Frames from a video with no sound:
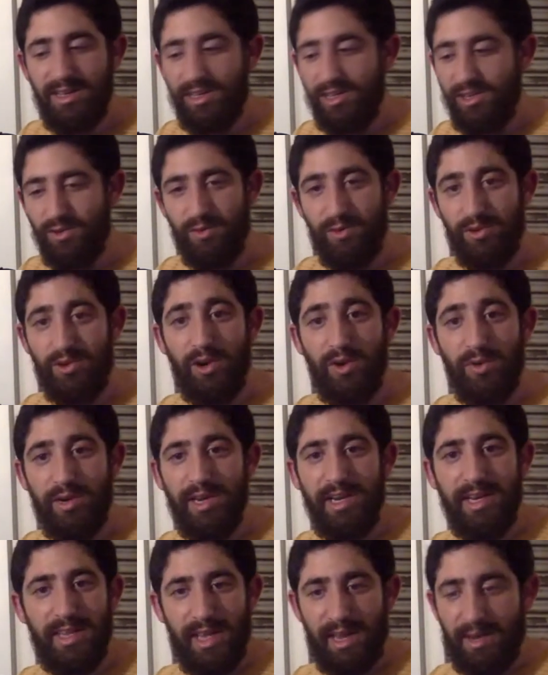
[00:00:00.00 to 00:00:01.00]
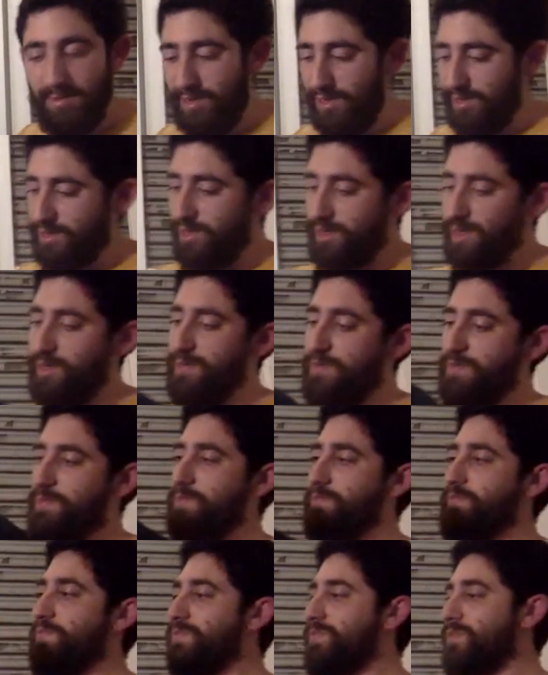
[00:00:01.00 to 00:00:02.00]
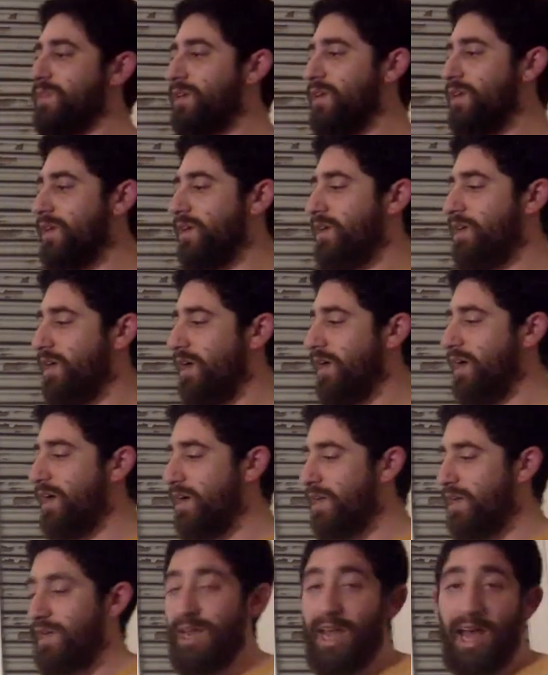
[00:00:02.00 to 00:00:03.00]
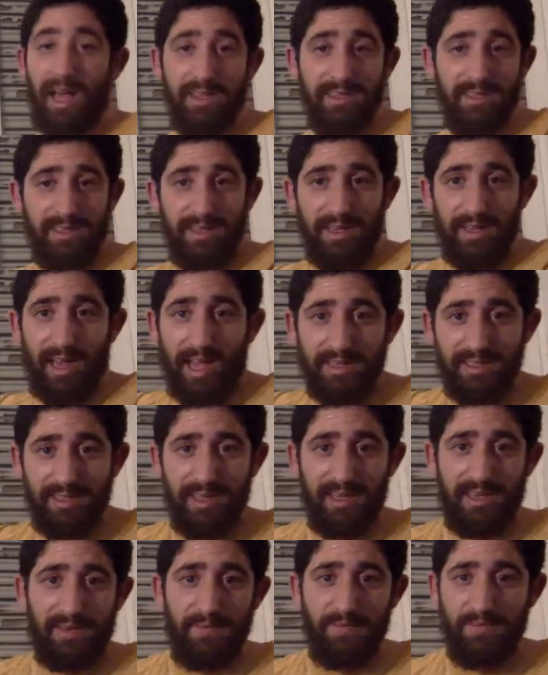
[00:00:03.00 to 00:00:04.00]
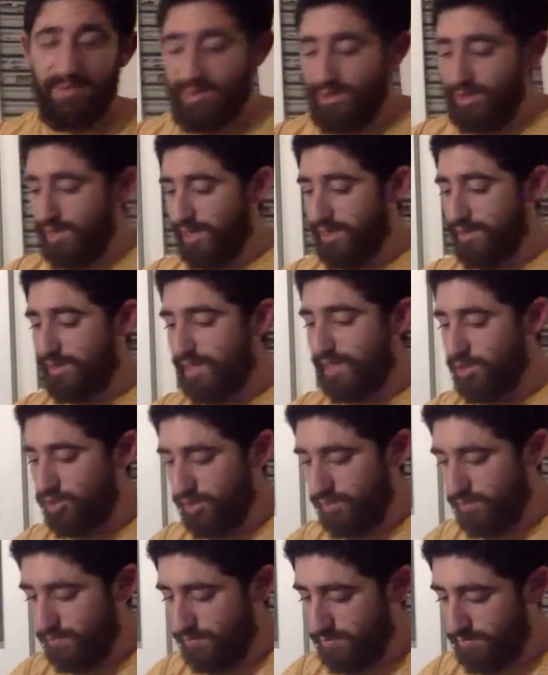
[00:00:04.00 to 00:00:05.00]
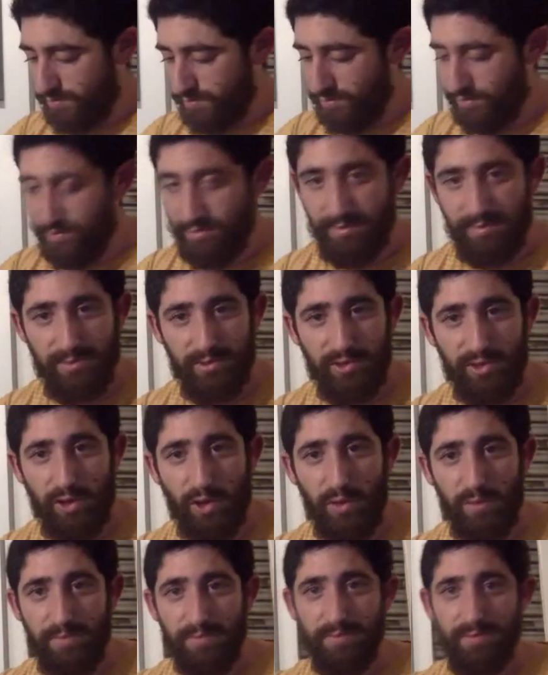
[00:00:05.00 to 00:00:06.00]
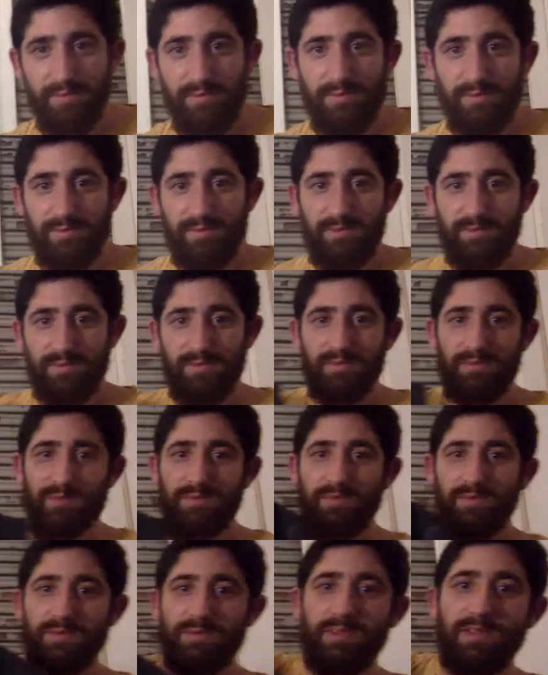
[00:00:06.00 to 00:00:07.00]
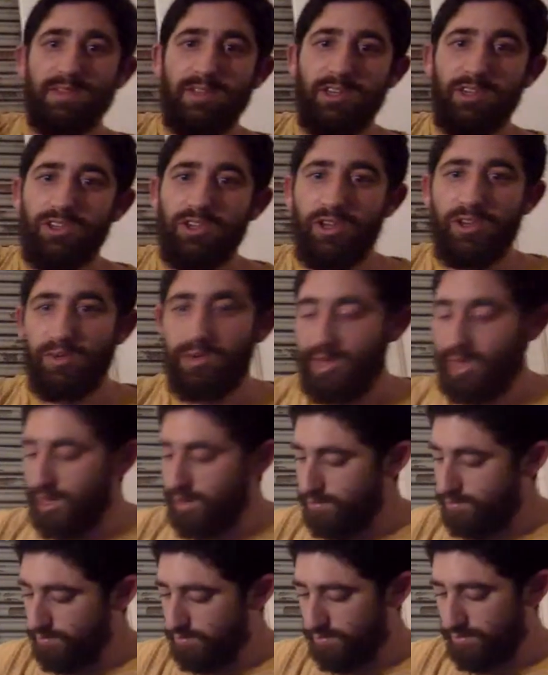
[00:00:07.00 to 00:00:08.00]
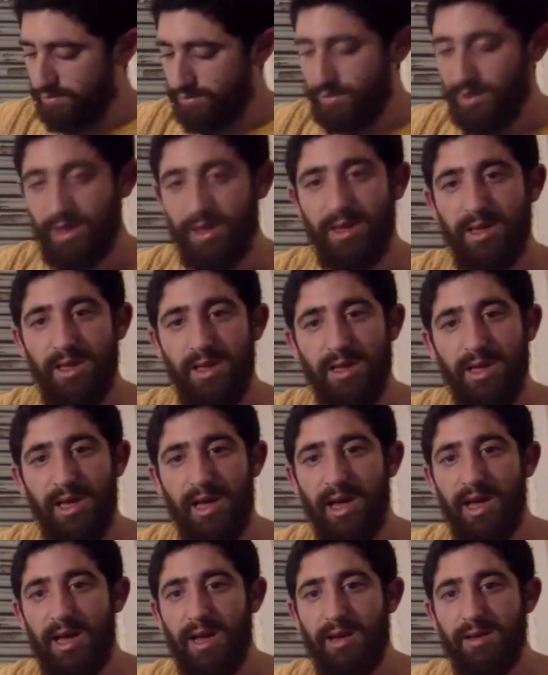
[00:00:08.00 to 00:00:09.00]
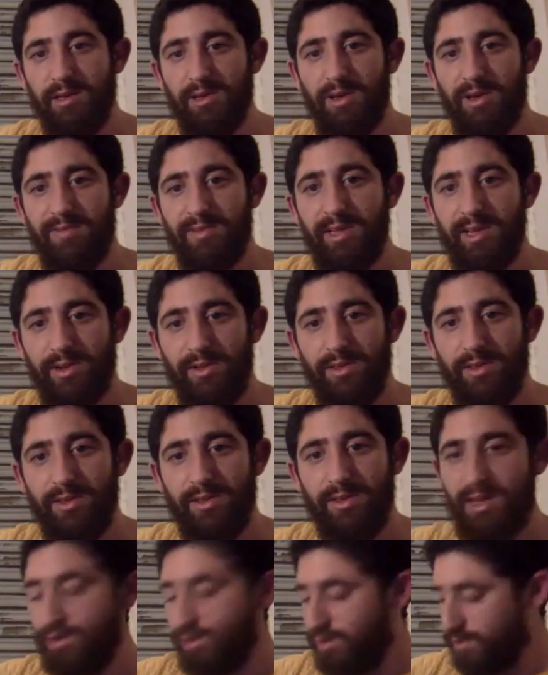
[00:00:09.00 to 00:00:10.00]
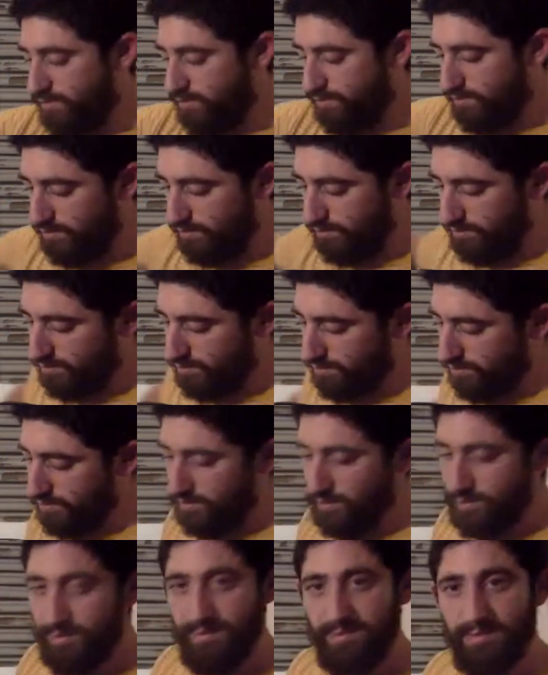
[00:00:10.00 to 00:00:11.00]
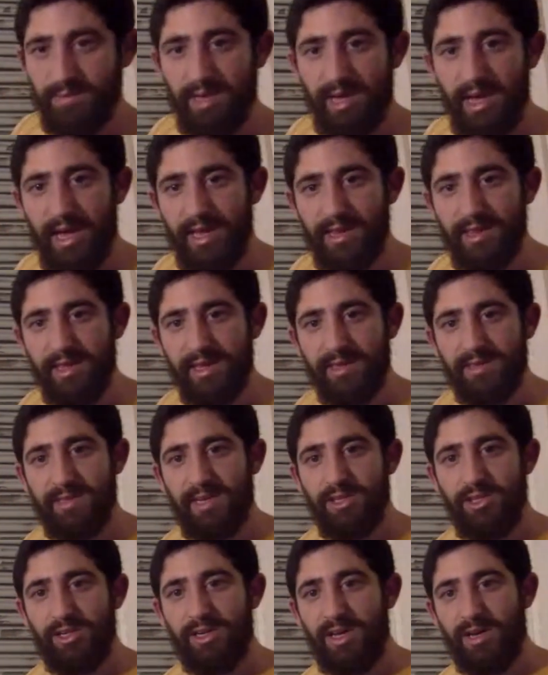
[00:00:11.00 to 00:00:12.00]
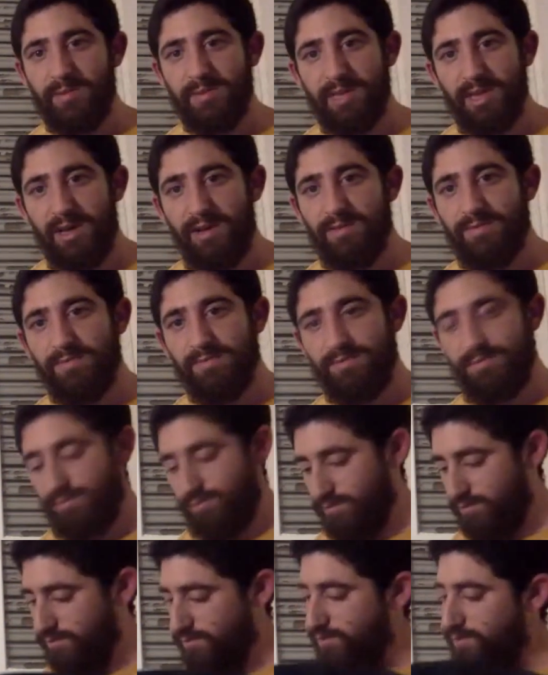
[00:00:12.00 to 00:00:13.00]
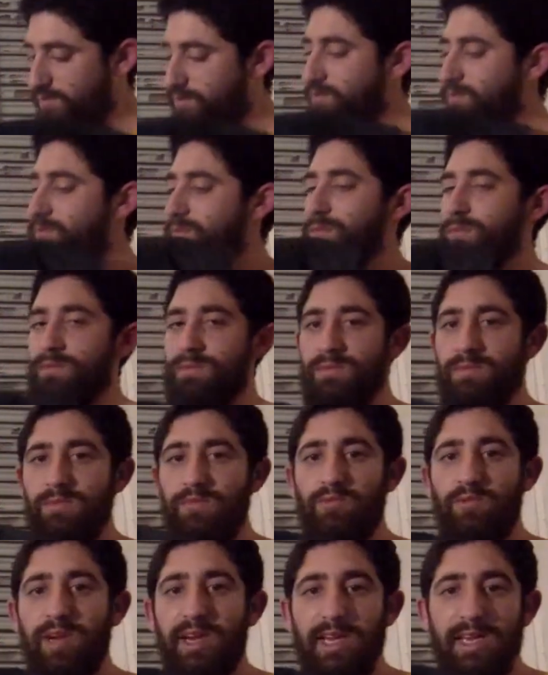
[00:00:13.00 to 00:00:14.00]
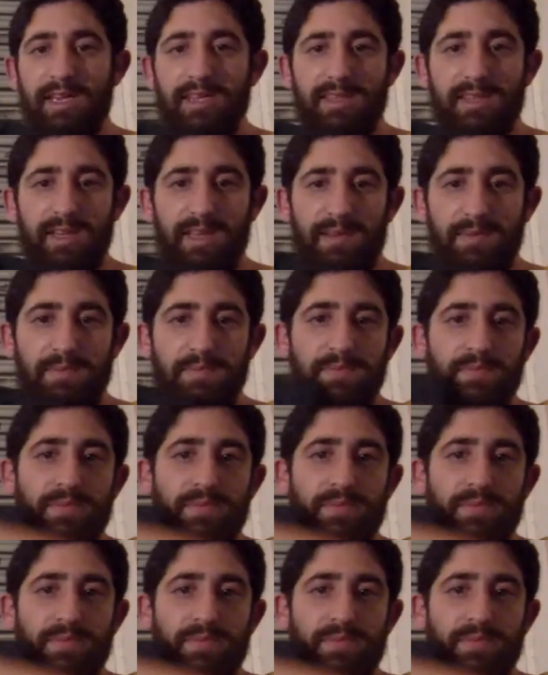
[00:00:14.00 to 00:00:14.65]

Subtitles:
you don't need that basically. Last thing, the extension. So I'm going to show you again. You have a little thing here, and the extension comes out really easily.